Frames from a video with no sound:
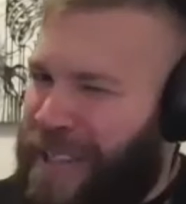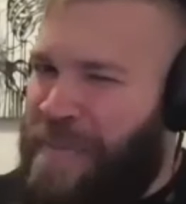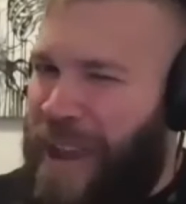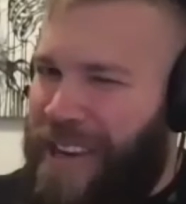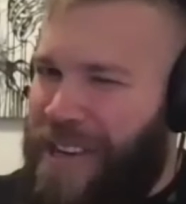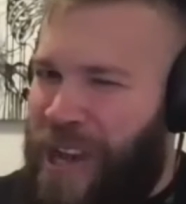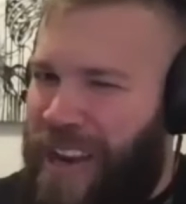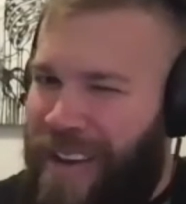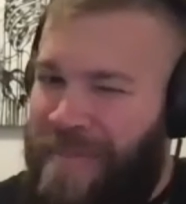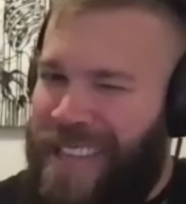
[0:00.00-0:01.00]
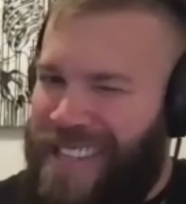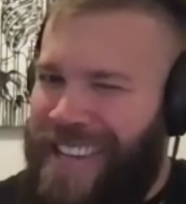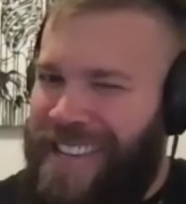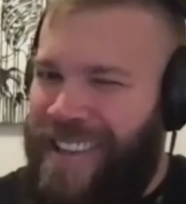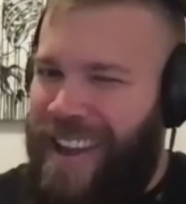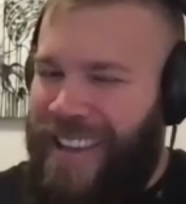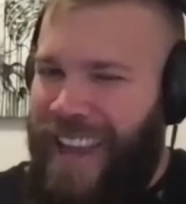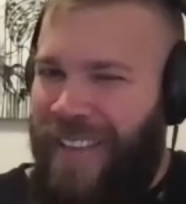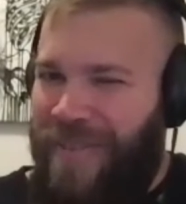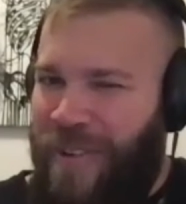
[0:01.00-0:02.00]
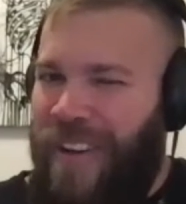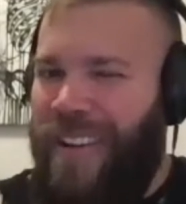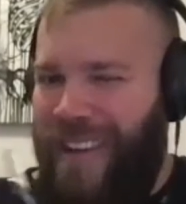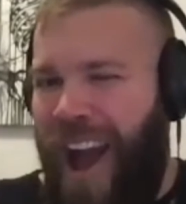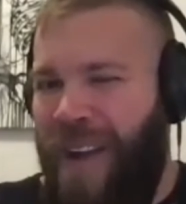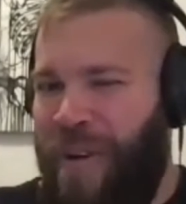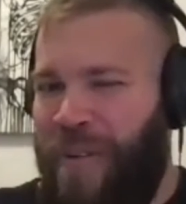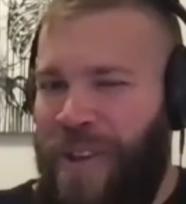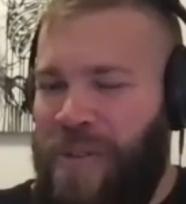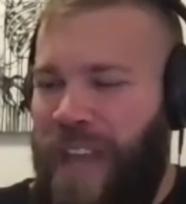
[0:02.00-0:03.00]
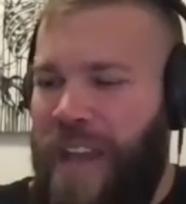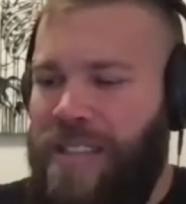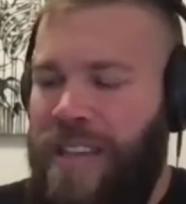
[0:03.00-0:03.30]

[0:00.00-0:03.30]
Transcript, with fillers: made in China, but they say designed in California, I work with those cats.